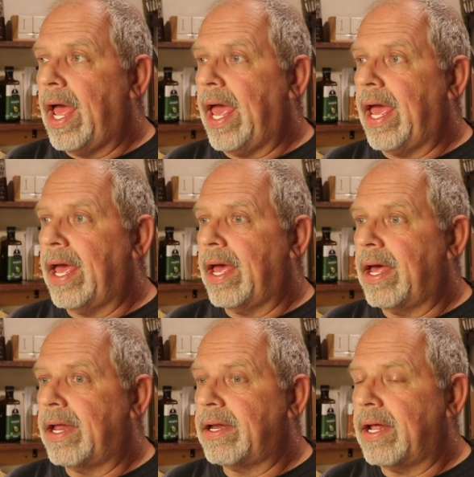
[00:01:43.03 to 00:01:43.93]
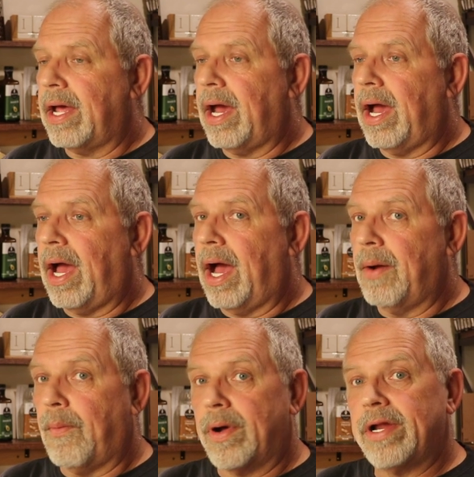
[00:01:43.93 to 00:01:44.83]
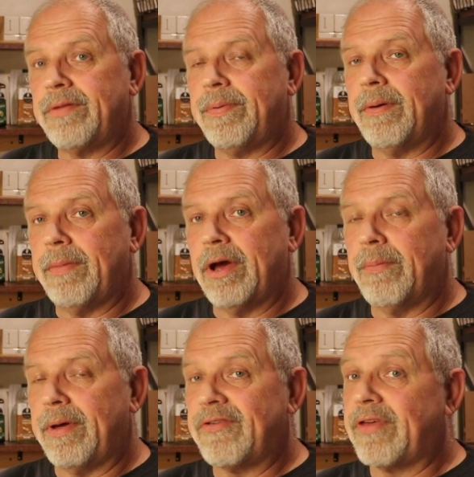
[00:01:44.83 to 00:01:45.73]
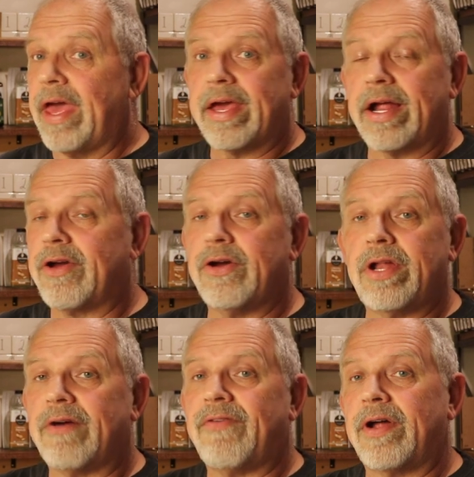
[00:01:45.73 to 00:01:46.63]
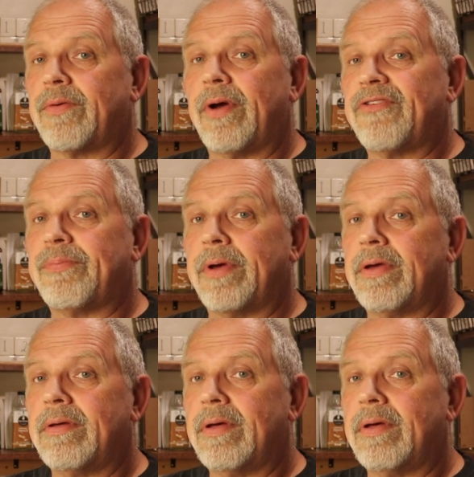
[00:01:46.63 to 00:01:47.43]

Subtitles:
And I want it to be a mayo-based cake, and I could not find a recipe.